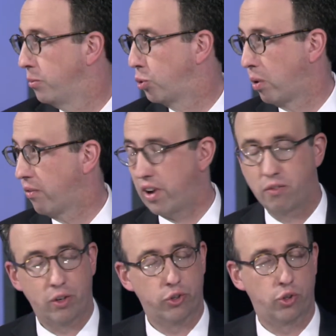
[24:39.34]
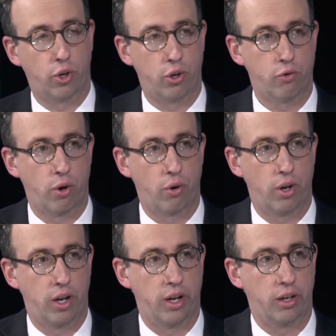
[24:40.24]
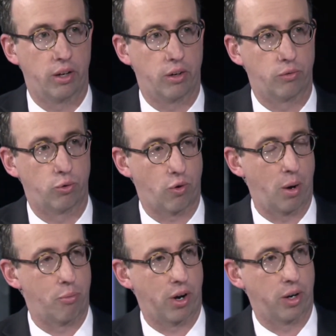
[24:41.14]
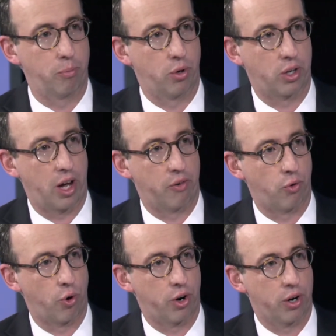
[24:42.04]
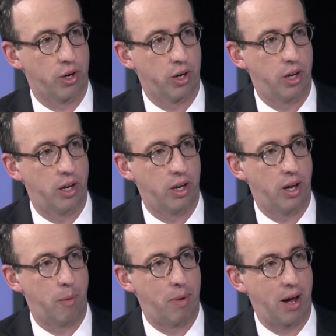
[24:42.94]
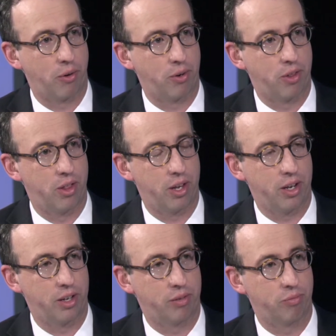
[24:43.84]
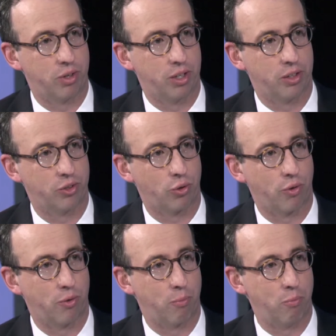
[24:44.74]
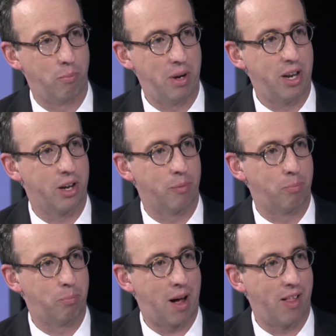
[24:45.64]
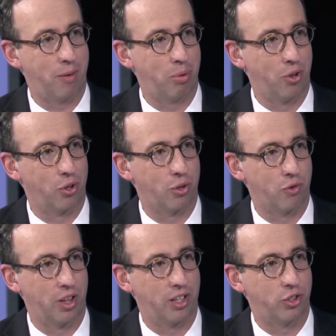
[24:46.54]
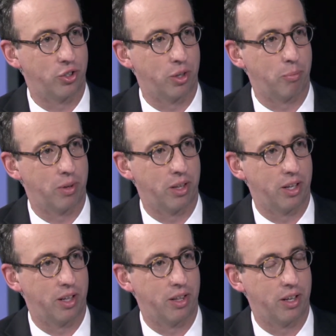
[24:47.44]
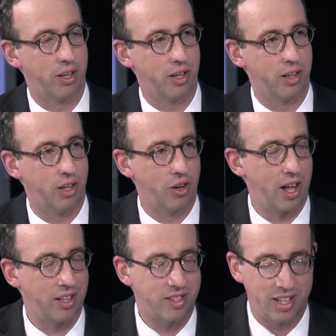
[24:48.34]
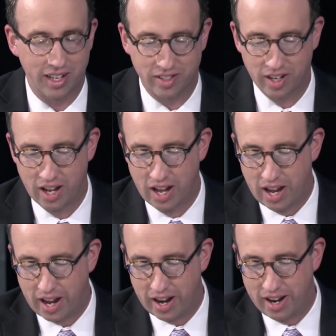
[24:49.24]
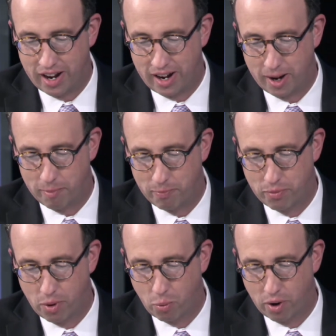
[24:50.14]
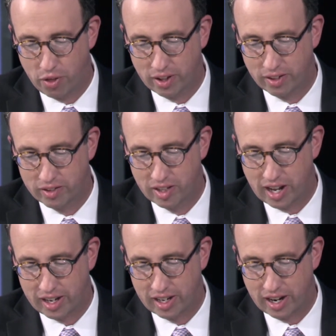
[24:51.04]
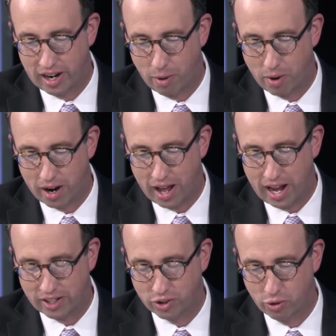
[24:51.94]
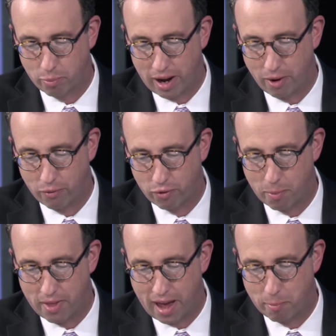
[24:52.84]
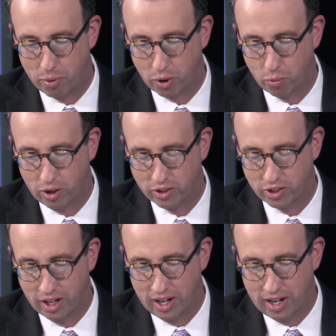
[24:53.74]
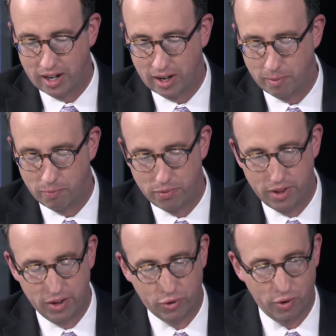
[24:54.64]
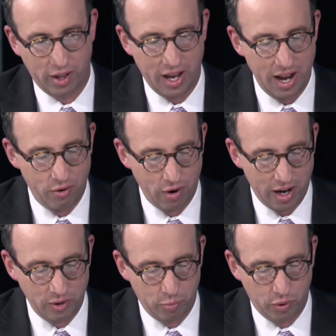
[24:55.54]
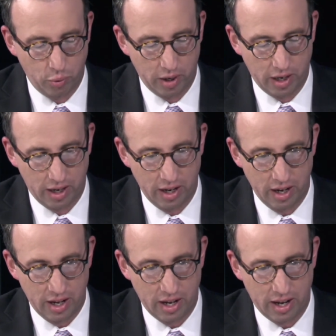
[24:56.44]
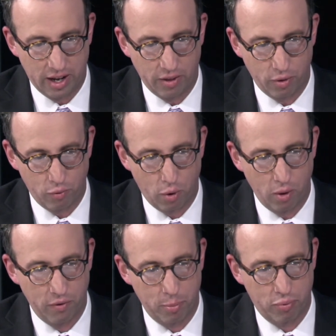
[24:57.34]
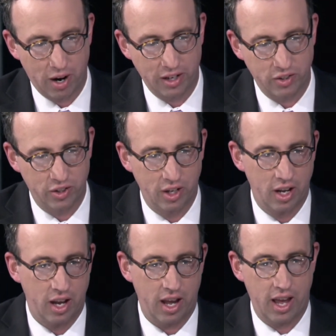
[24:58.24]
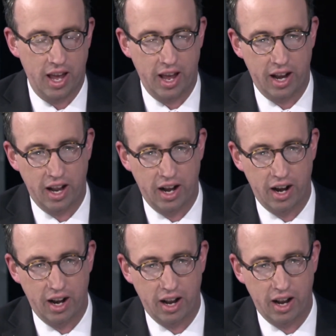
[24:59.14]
25 years ago, you wrote a groundbreaking book, Out of Order, about the sort of the media political relationship in the United States. And one of the things that I wanted to ask you about from that book was the contrast between the role of the press and in an